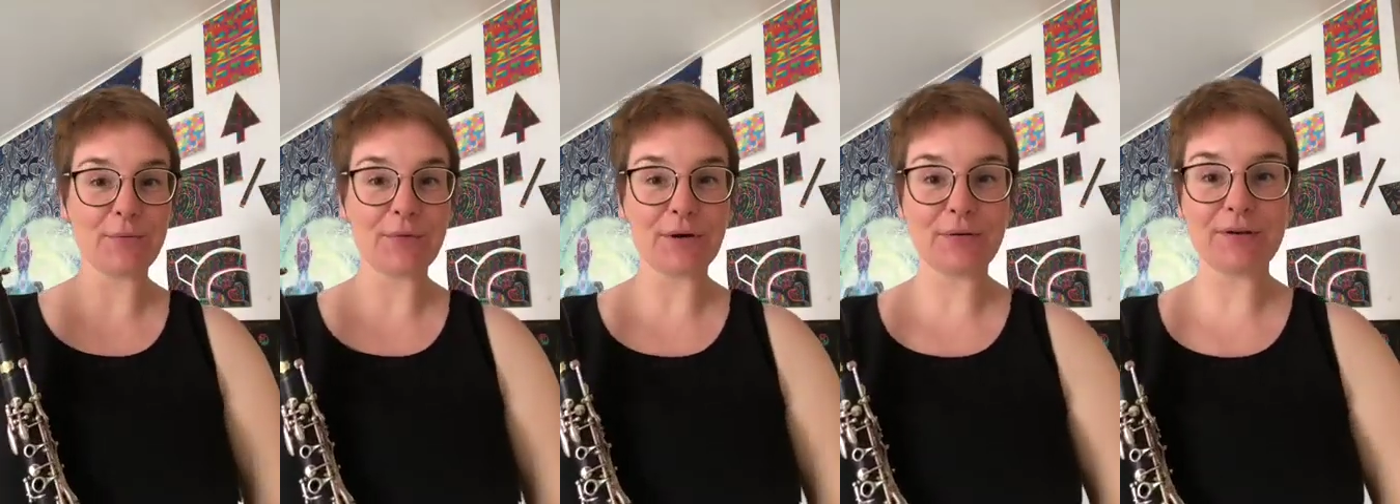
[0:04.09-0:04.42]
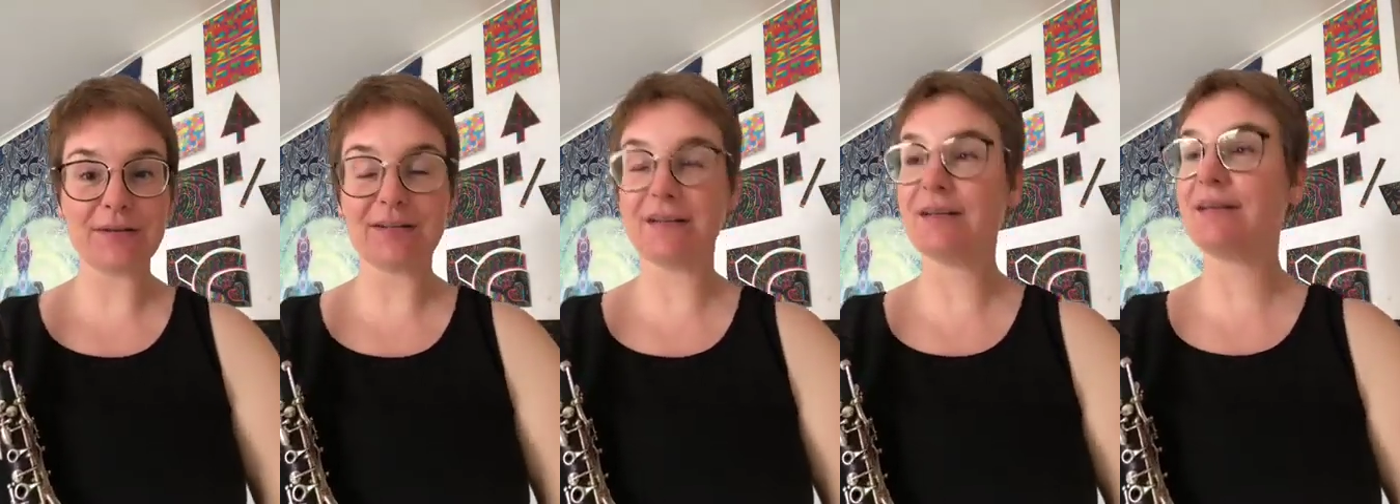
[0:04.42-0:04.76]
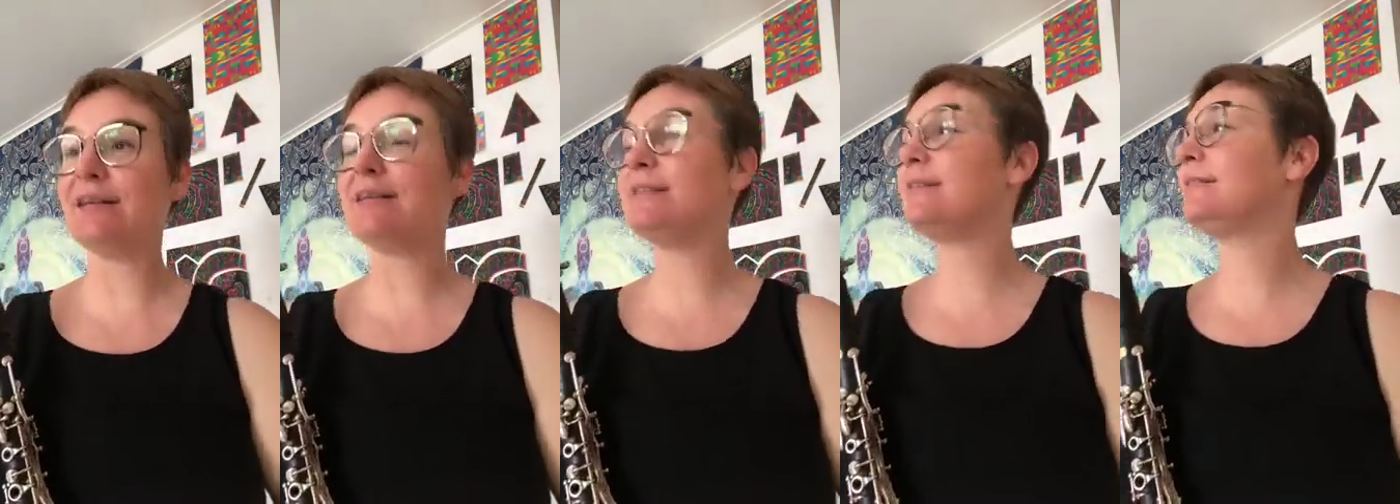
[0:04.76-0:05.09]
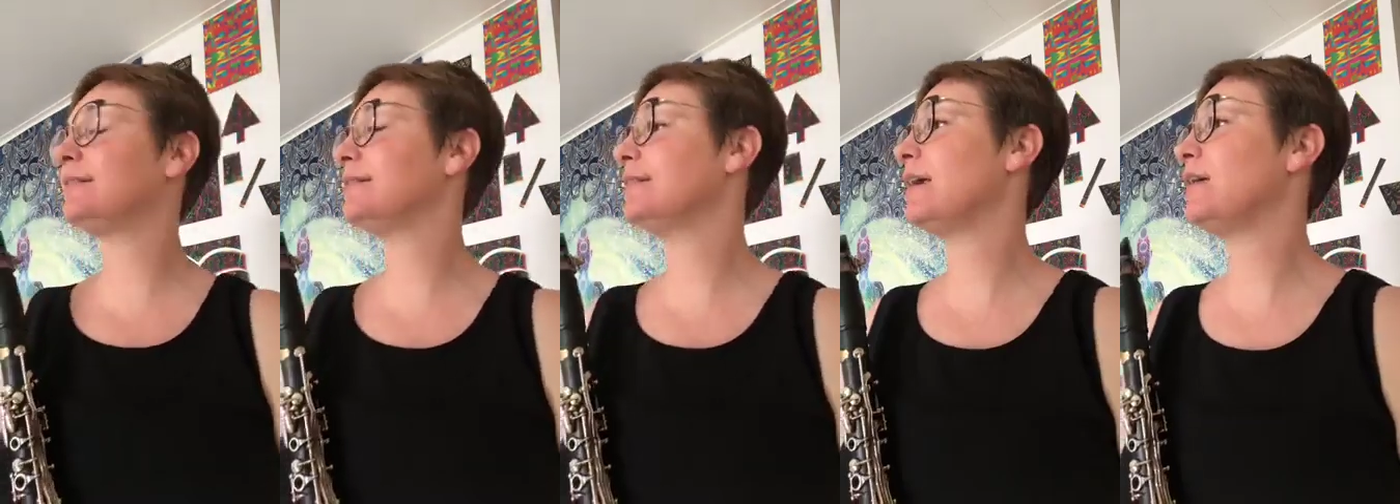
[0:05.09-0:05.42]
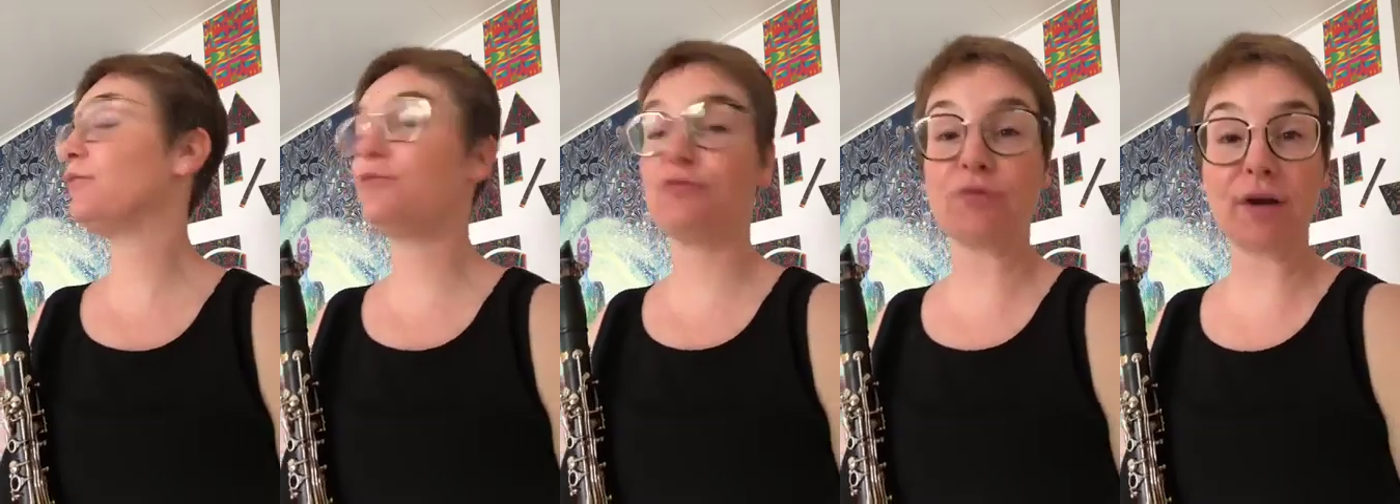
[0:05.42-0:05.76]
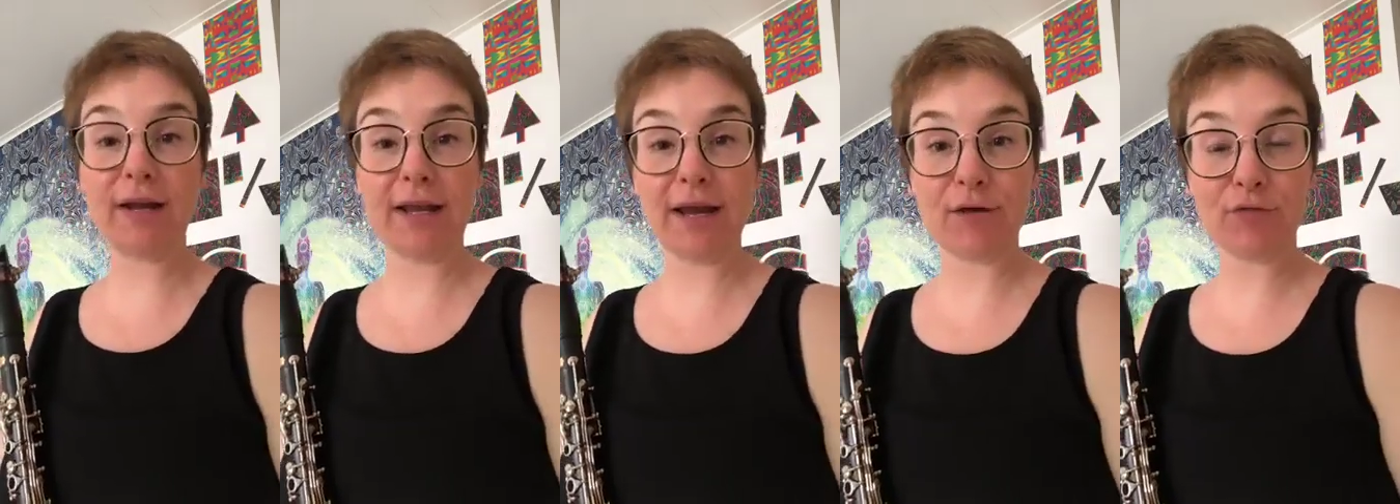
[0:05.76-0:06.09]
where it is
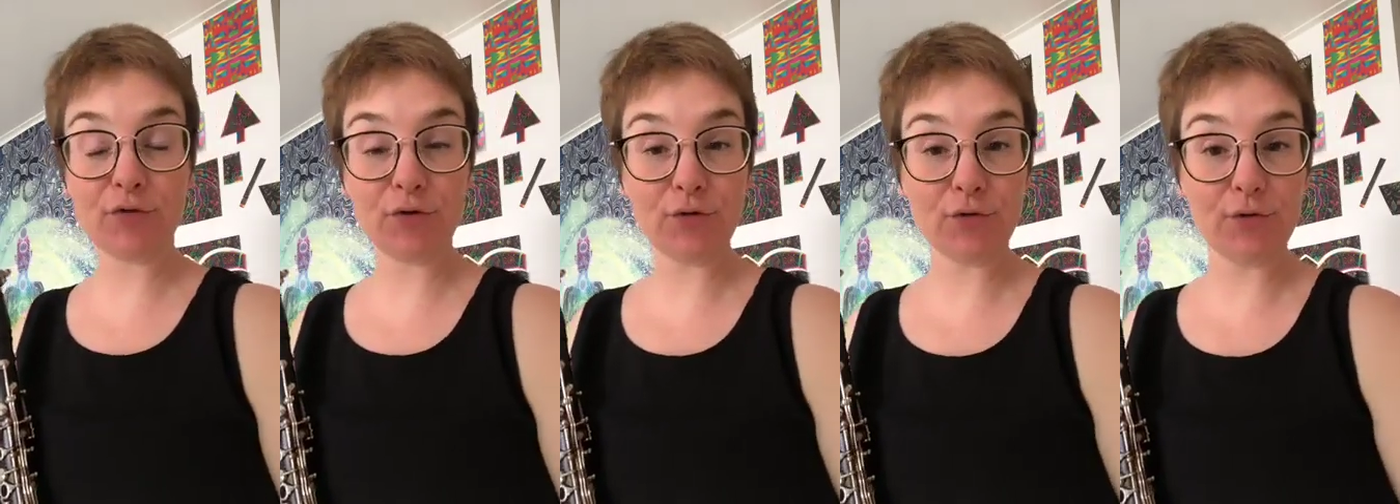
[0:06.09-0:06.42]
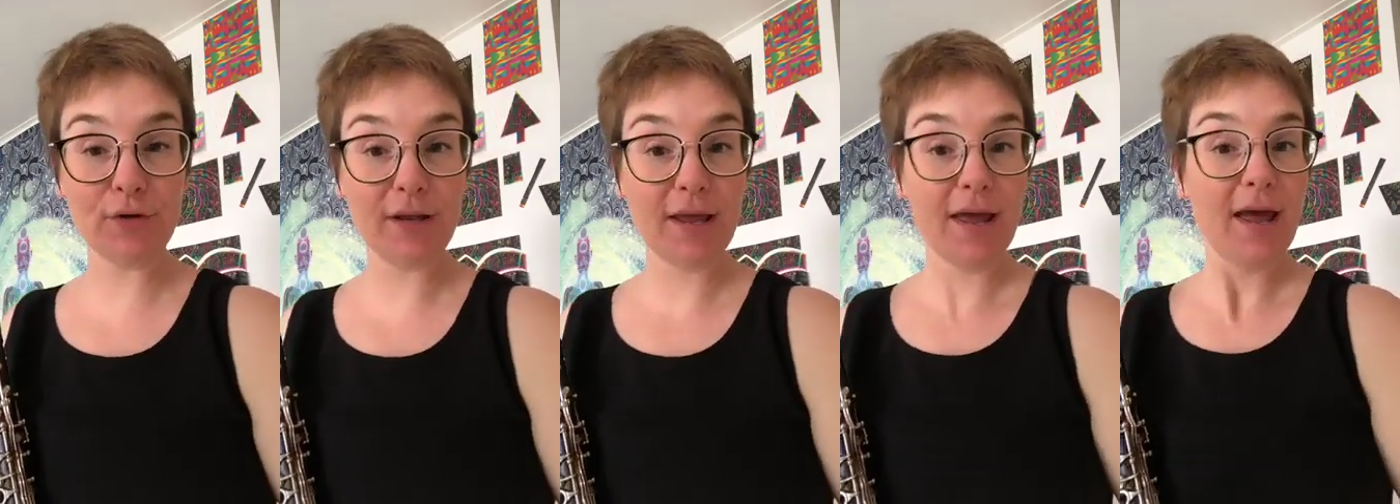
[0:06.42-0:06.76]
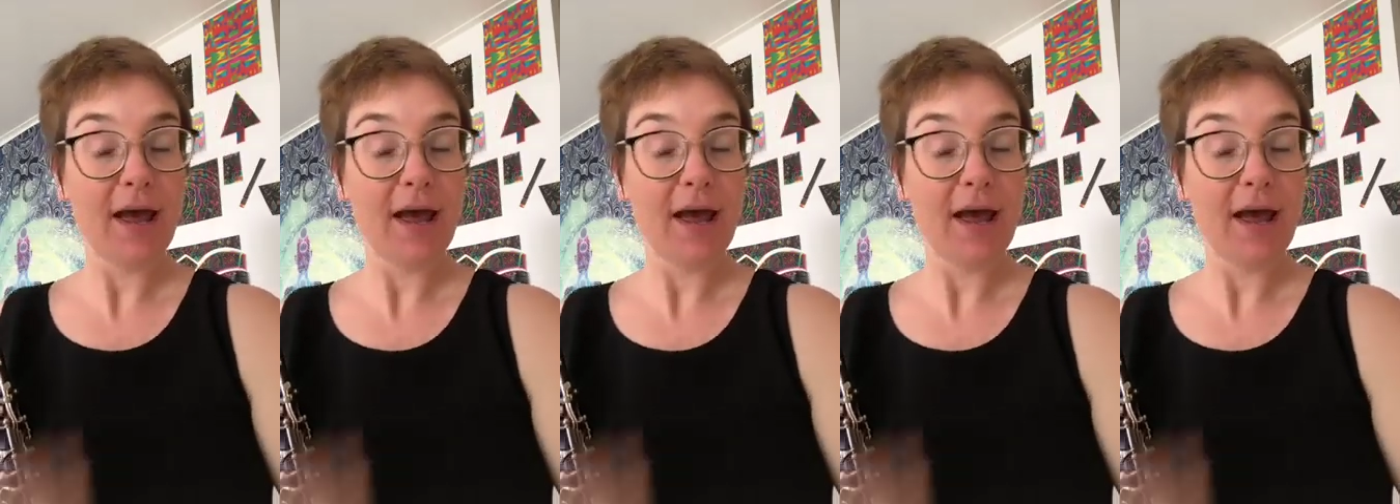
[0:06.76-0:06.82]
Friday afternoon,